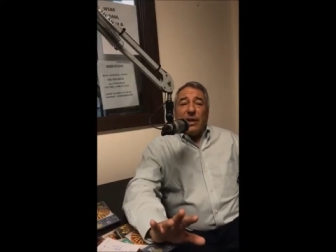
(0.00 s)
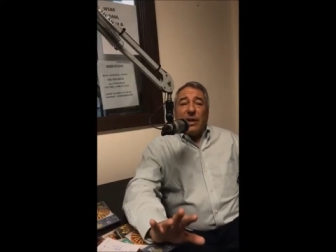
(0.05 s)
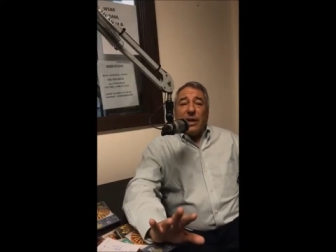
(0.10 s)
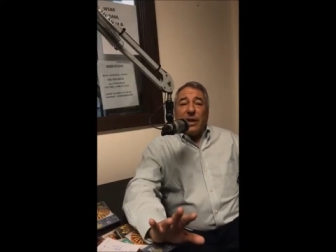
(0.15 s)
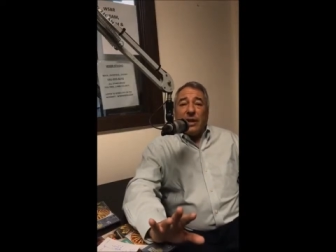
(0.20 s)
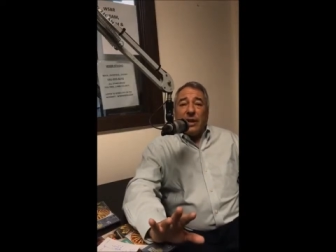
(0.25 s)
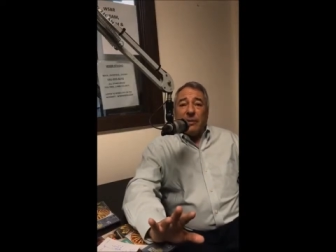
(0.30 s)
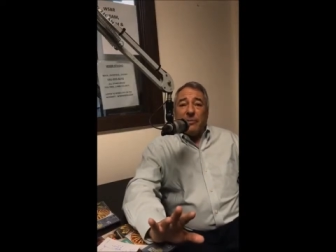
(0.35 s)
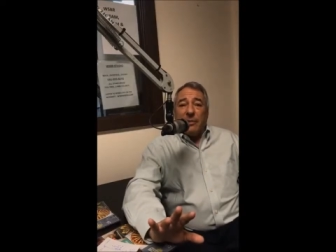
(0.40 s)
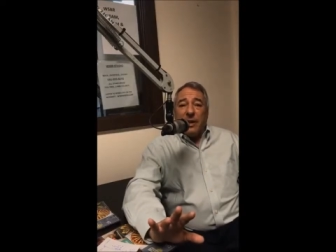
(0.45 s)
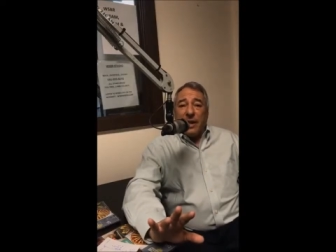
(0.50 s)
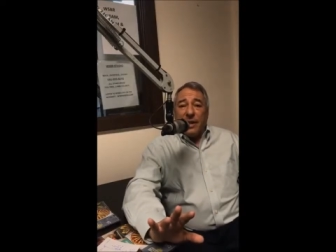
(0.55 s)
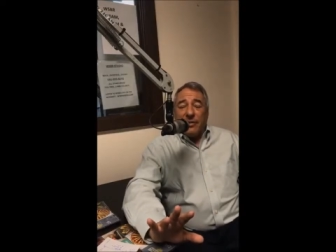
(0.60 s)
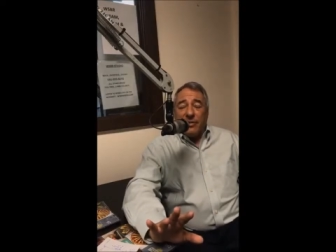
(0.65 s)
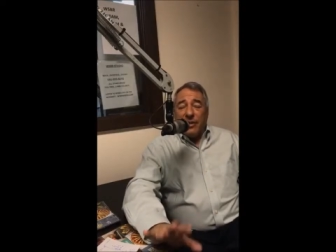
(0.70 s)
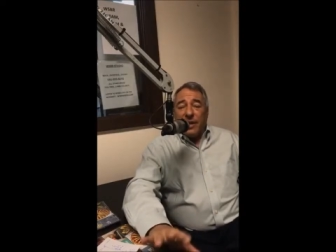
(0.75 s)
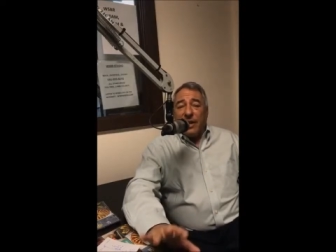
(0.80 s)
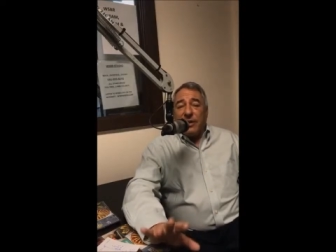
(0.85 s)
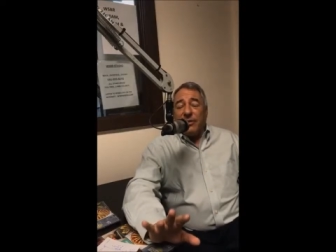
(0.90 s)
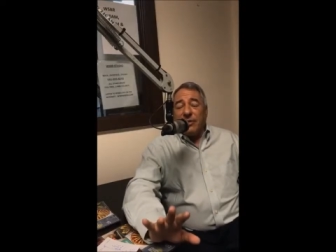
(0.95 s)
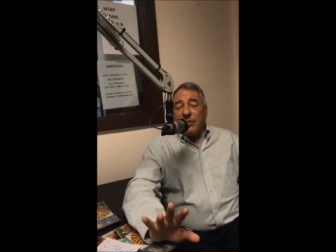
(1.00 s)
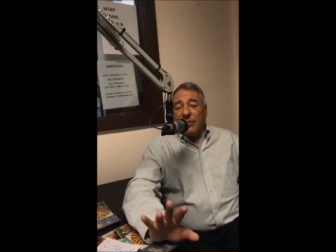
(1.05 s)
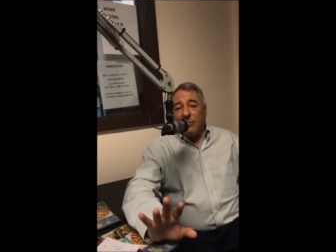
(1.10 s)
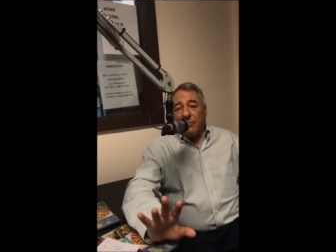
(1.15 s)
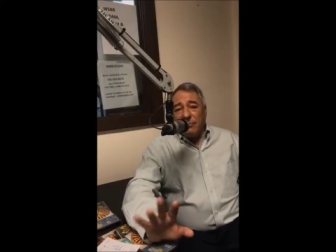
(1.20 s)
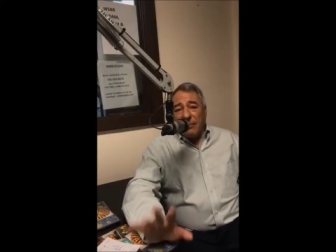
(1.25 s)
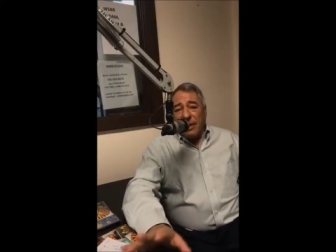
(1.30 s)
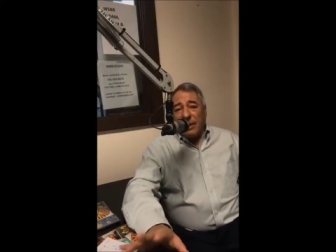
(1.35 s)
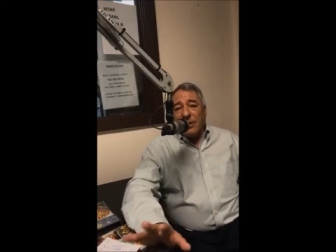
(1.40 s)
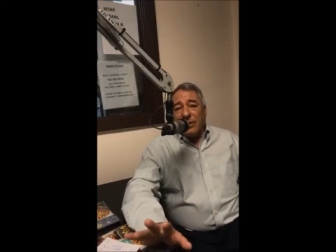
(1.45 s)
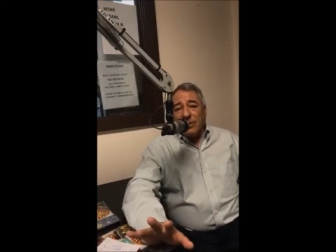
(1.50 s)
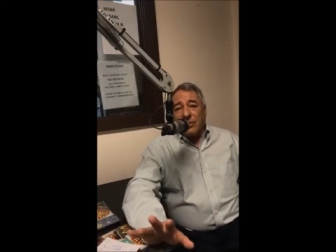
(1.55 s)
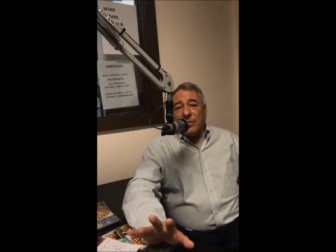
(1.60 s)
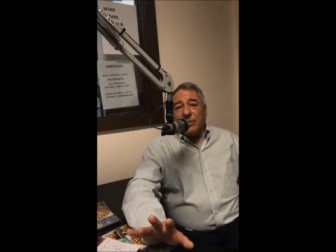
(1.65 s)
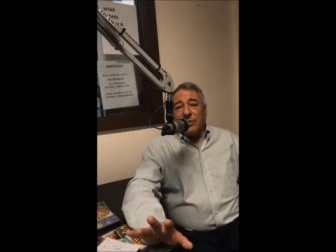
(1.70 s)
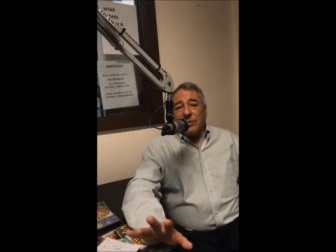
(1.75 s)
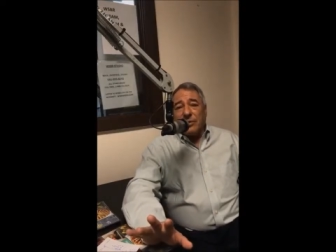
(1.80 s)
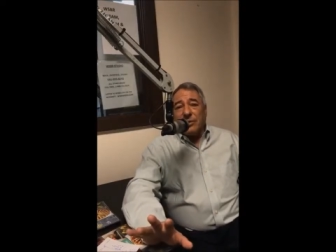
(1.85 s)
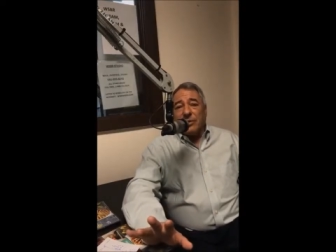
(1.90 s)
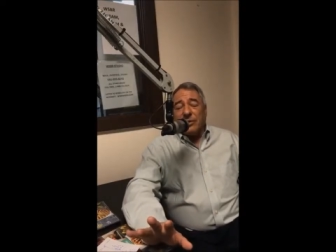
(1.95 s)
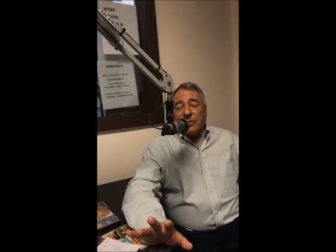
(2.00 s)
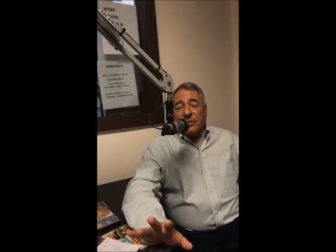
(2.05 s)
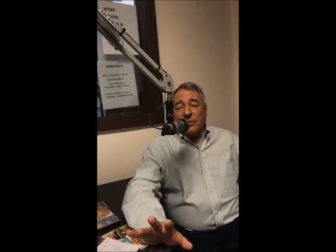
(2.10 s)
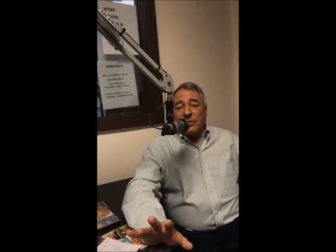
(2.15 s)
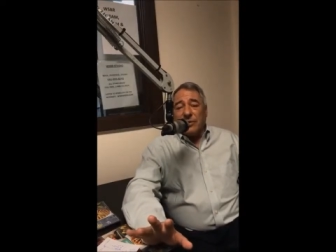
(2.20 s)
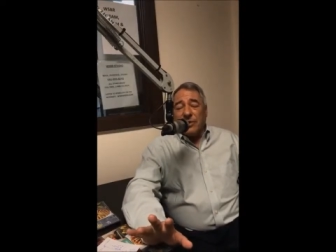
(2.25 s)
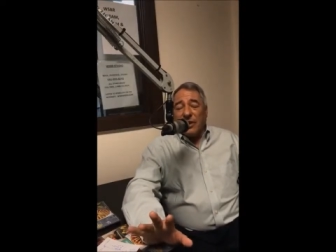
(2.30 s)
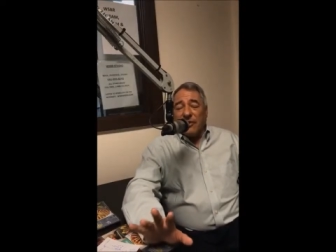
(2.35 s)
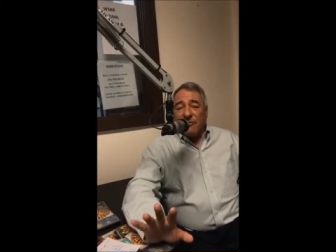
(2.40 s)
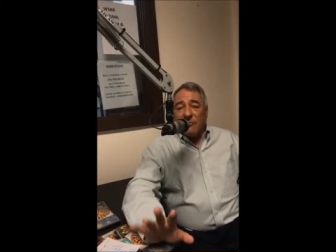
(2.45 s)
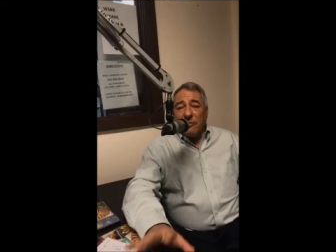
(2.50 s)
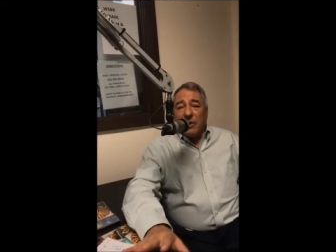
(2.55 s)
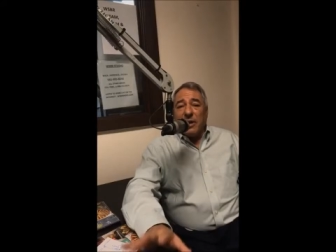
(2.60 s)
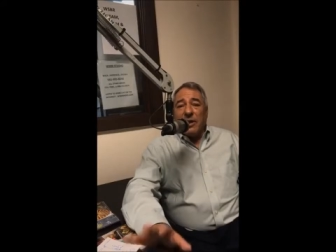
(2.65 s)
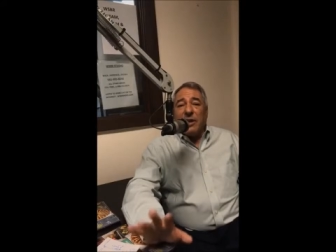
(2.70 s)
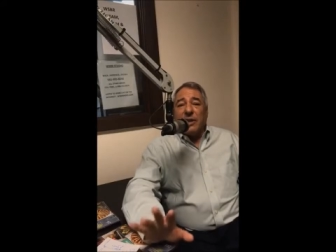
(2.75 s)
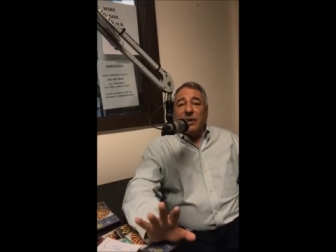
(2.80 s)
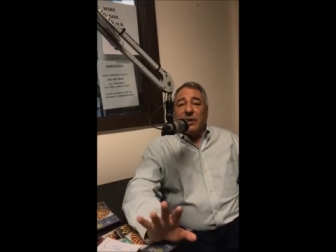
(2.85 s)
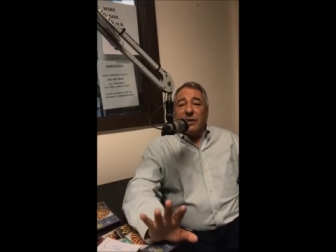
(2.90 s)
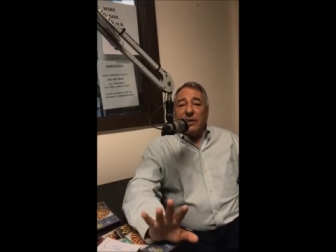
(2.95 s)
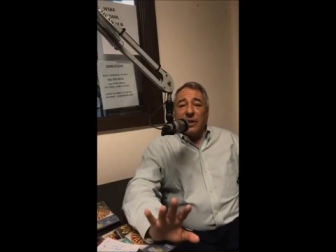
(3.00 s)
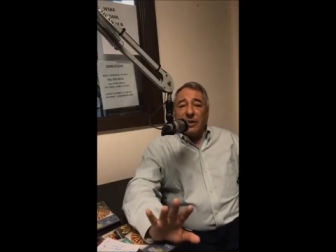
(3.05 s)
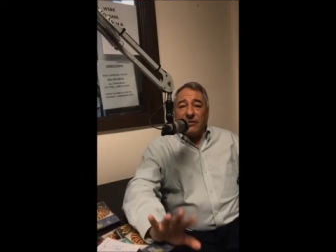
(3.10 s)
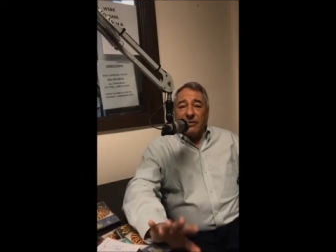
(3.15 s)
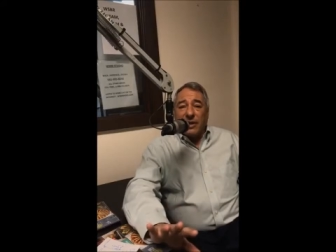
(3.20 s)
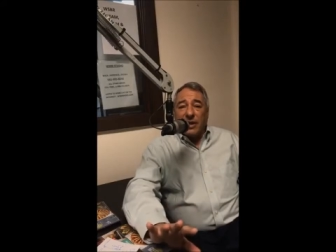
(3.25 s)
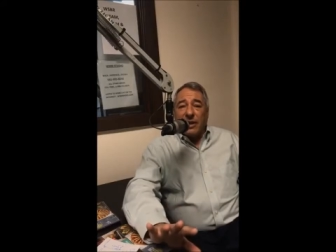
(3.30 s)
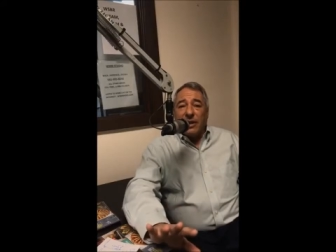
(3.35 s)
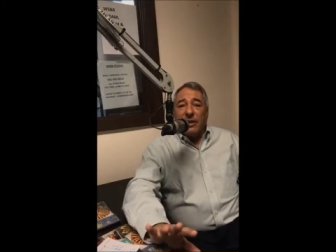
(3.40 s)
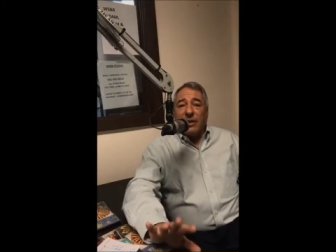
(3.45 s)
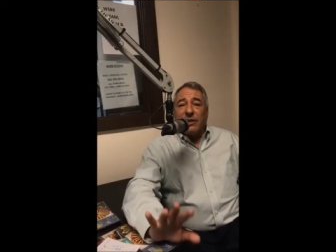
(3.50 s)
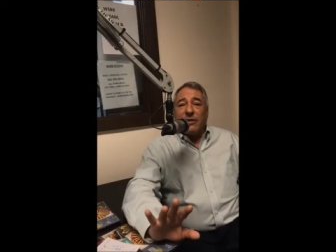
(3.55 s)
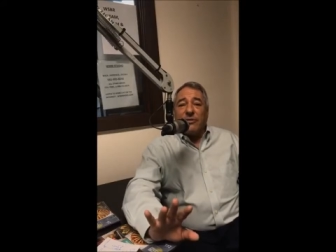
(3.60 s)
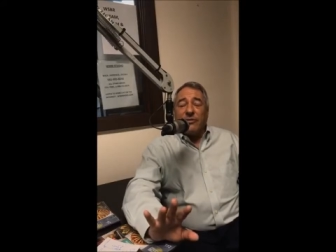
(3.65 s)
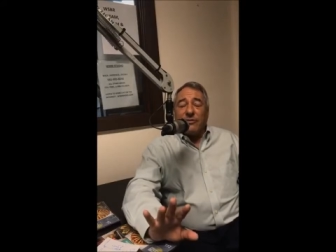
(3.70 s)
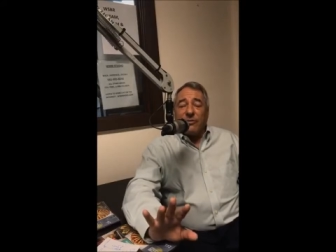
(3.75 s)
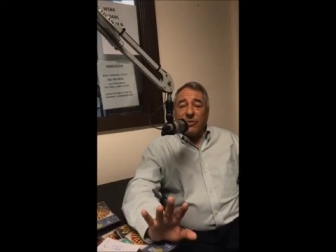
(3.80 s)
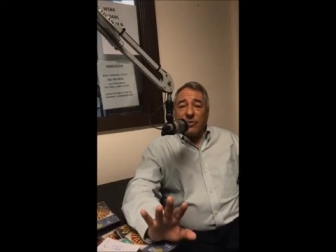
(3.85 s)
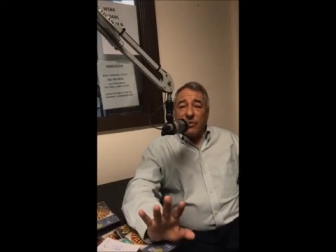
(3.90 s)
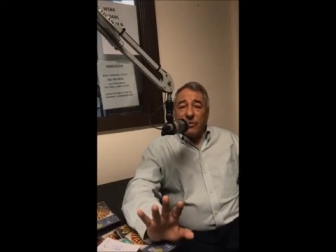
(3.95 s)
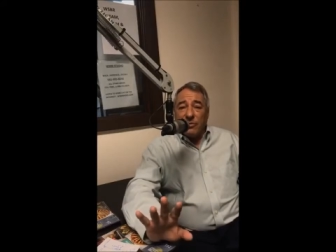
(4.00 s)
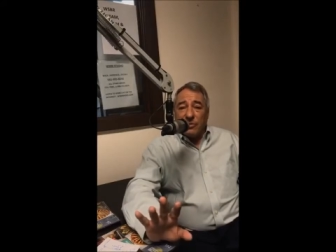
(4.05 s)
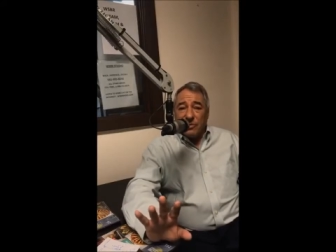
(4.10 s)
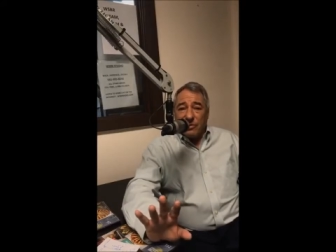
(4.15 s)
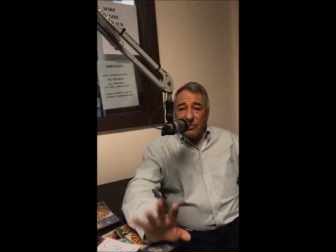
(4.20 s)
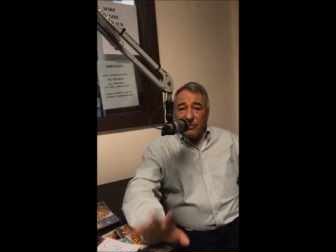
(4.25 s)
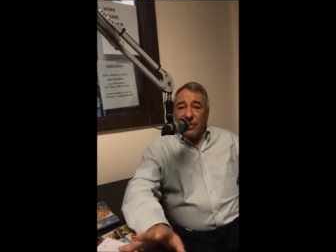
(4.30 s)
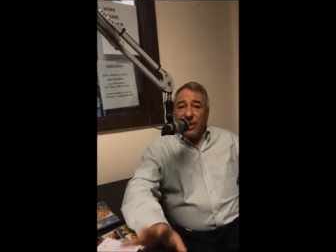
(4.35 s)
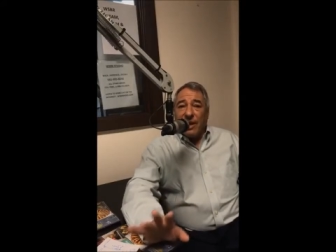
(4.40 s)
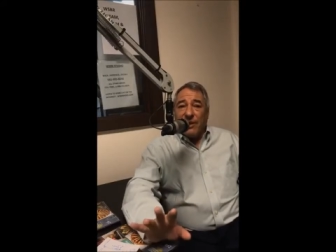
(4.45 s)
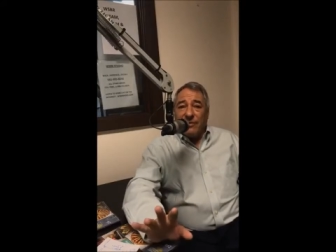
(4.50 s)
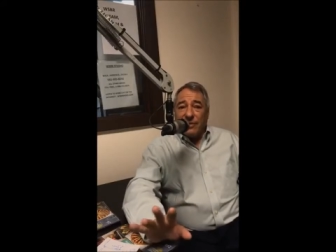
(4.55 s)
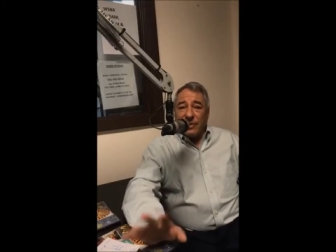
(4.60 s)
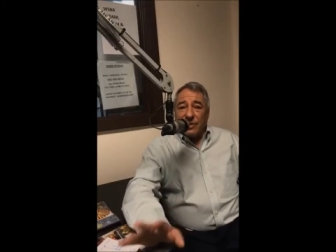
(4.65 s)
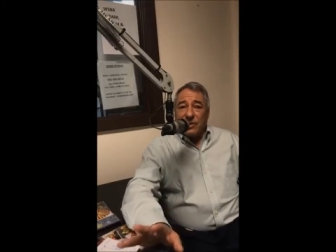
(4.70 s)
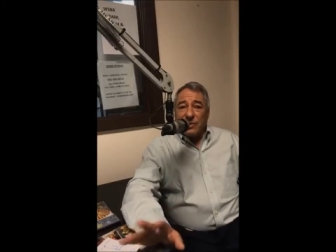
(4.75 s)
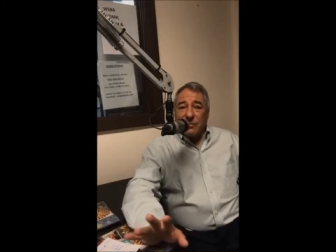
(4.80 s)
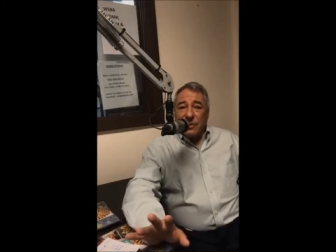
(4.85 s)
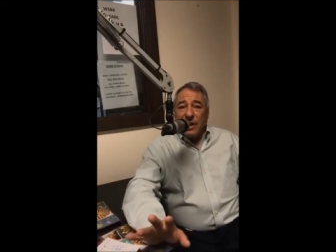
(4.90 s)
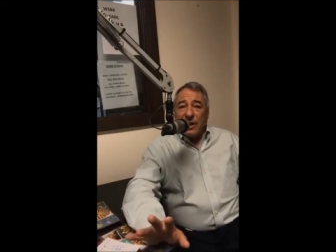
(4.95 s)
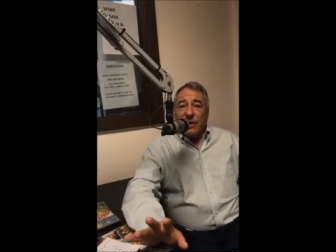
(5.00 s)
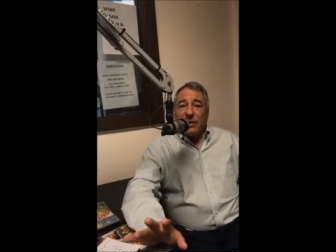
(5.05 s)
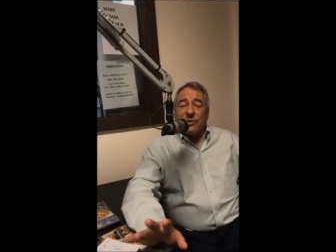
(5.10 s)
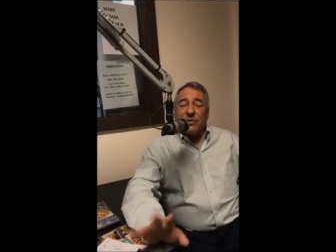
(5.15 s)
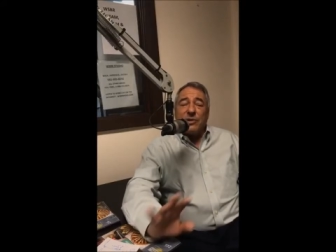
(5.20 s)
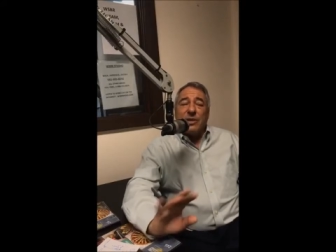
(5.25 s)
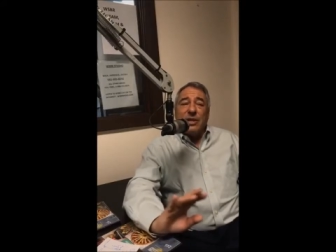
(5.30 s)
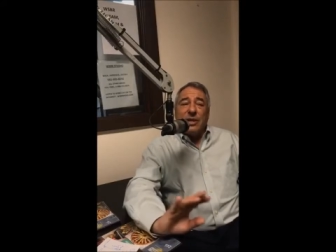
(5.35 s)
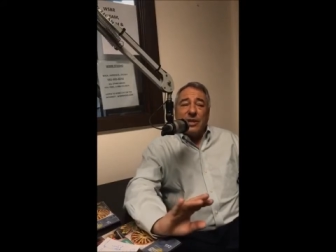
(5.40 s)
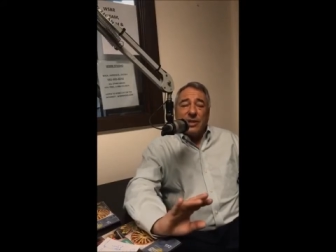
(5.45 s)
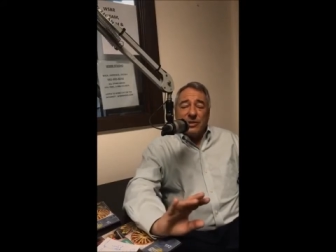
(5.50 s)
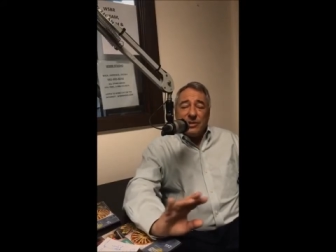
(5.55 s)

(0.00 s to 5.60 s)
um, and then making sure that there's enough money and enough care for the surviving spouse